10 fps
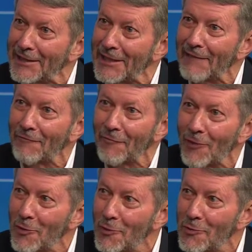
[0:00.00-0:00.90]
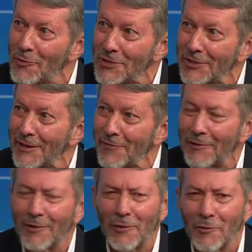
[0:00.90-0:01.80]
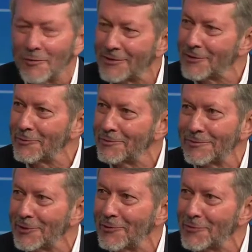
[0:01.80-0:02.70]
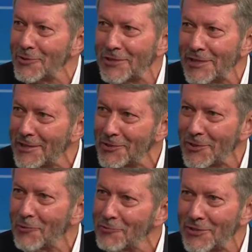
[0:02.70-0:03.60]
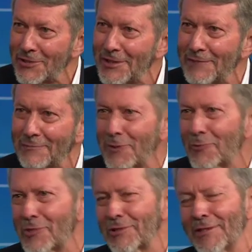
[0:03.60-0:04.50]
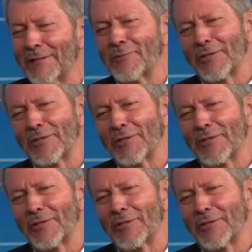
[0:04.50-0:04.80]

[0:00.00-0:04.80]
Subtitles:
and I froze, and I thought, oh, don't sneeze, don't slip, don't slip.